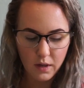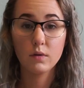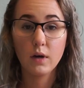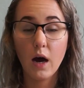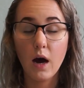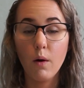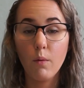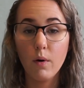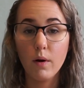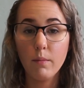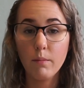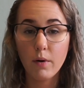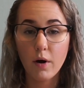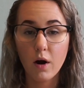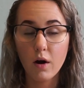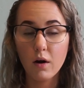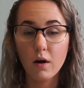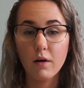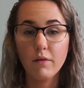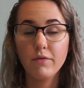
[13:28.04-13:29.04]
got 1
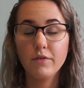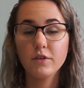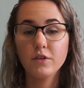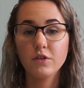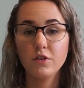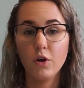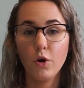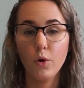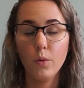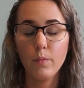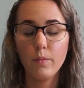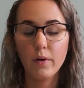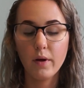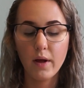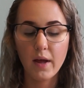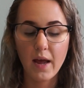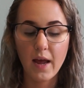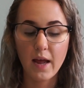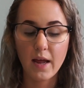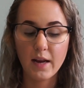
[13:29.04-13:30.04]
bar of the soap,
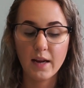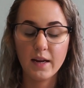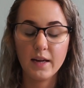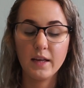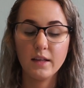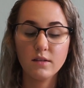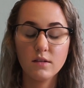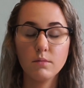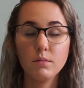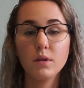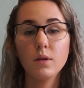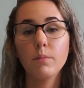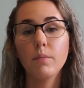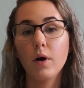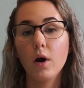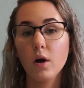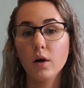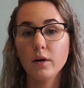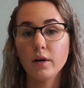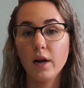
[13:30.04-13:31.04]
and it needs to be the
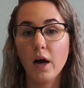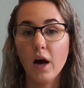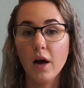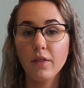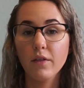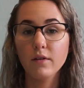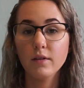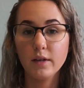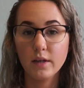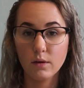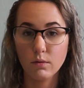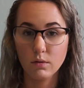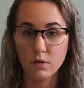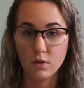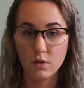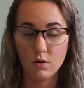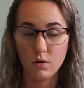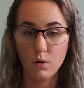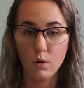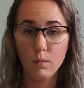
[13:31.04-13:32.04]
bar, not the liquid
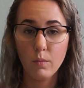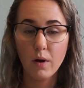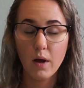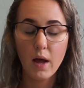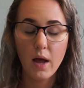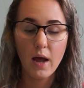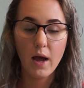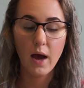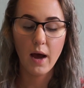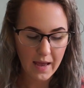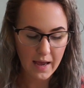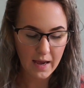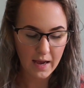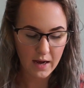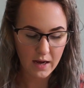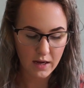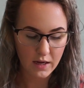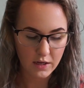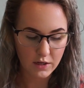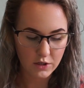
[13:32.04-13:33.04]
soap.
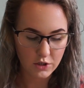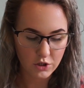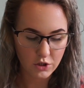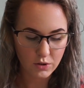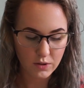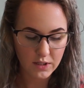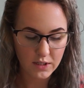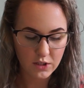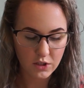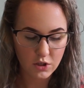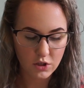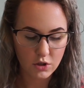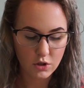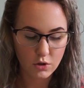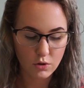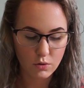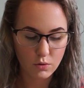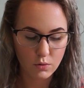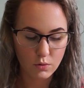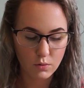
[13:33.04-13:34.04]
And you need
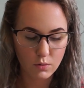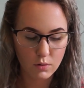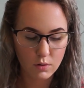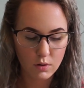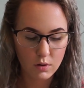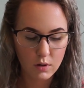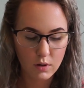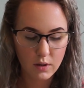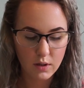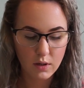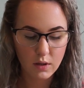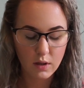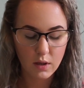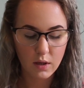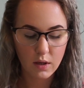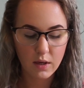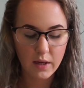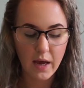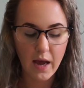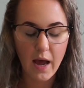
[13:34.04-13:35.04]
to
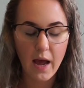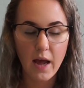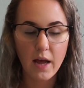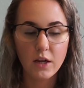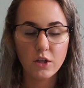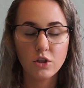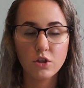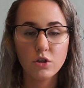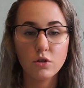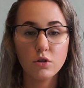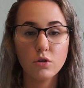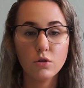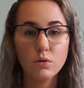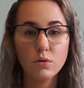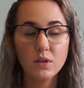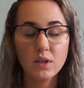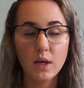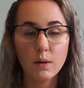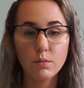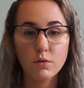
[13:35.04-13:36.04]
get
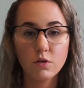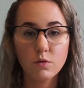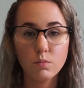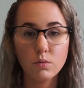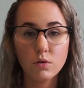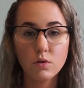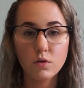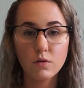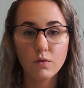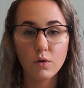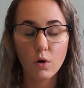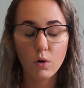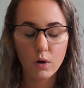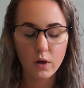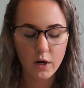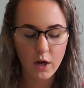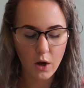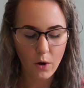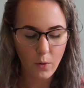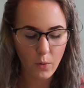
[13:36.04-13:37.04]
2 tablespoons of
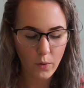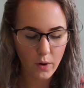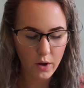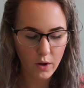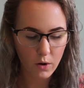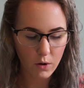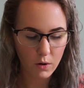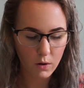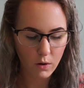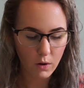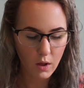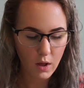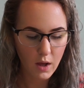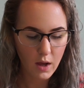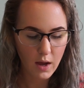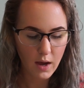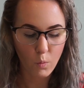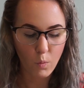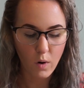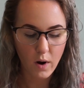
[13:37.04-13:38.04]
coconut oil,
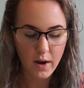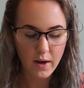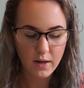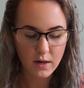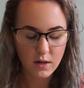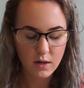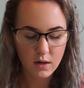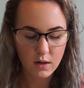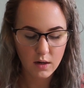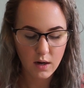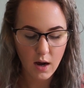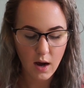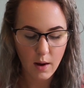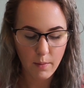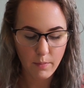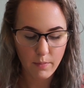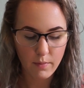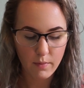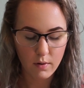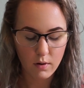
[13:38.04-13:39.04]
1
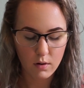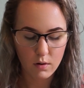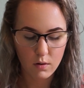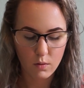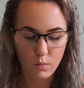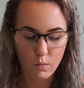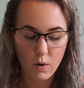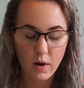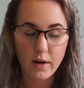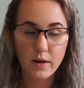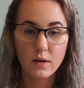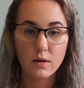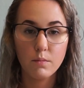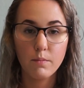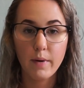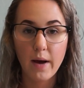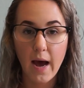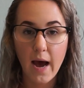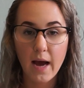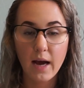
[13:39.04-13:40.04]
cup or 1
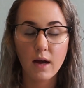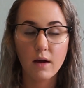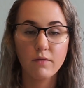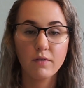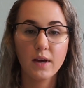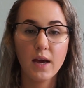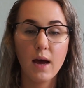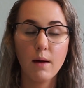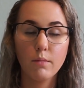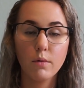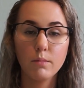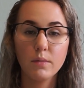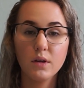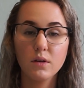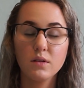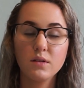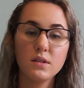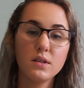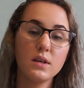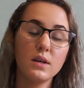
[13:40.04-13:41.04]
bag of
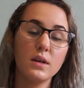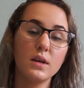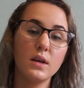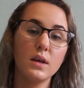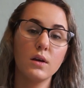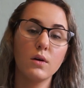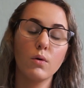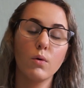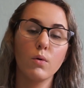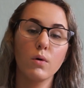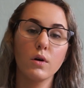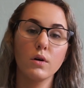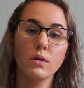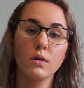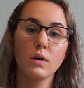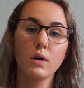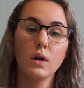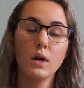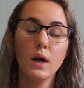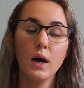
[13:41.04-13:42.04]
chamomile tea,
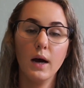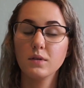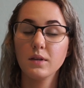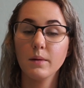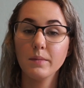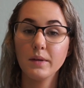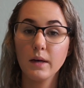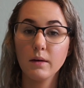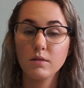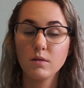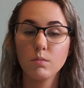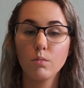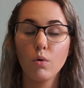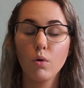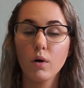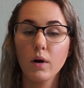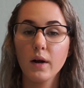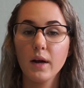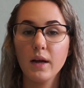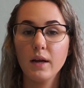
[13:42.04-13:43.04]
or sometimes
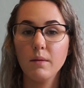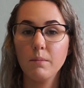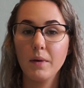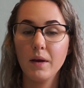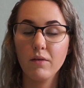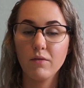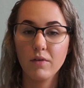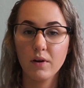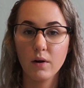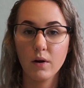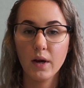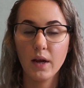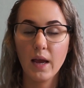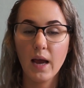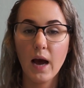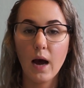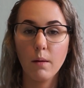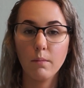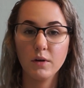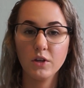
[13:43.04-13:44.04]
more, it may vary
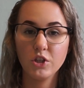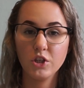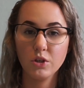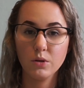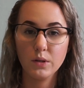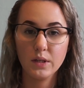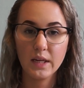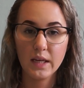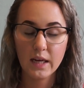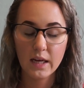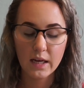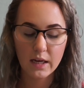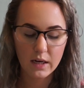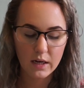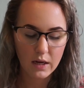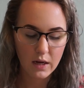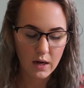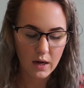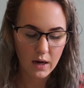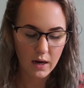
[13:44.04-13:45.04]
how much you
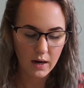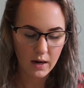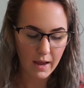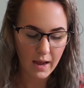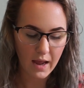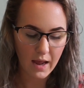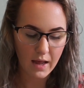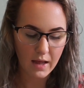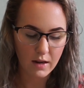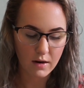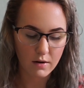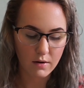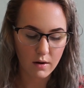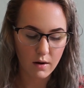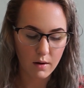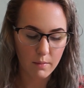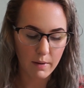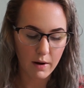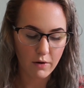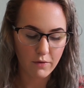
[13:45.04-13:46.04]
need, and
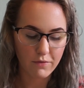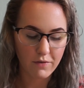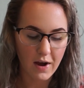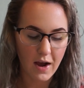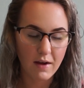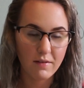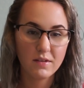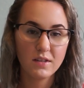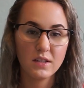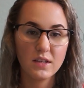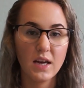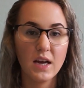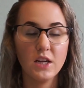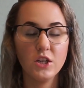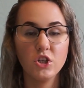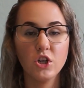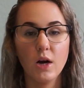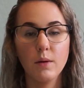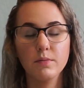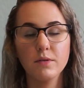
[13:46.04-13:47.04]
about 5 to
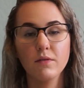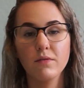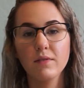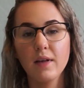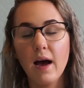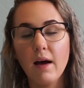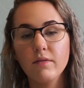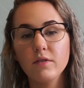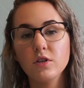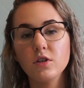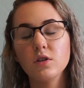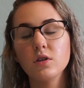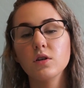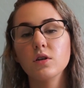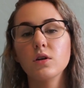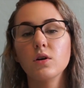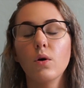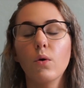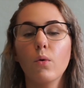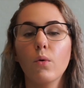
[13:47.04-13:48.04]
10 drops of
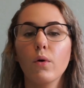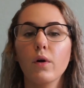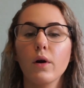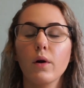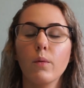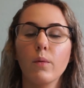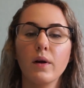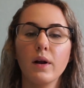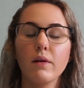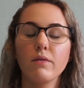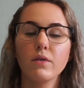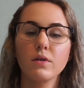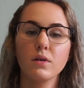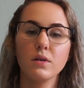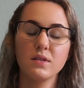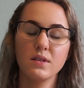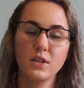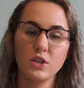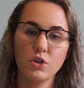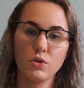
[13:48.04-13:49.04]
lavender or whatever
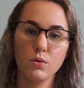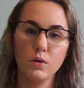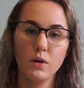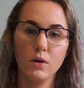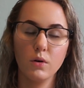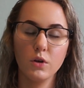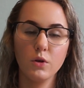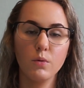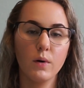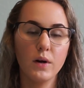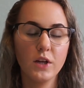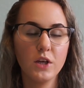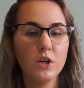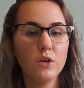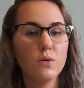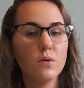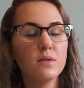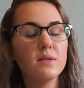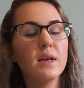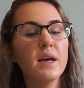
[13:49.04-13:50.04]
essential oil you want to
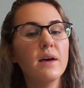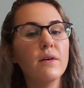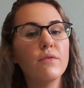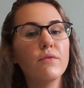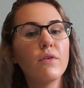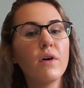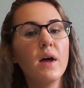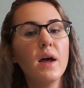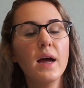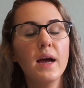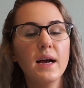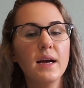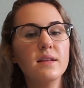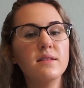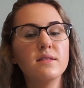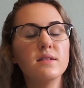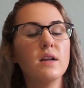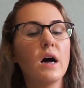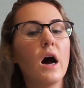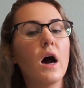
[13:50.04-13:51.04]
use if
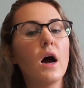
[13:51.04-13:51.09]
it's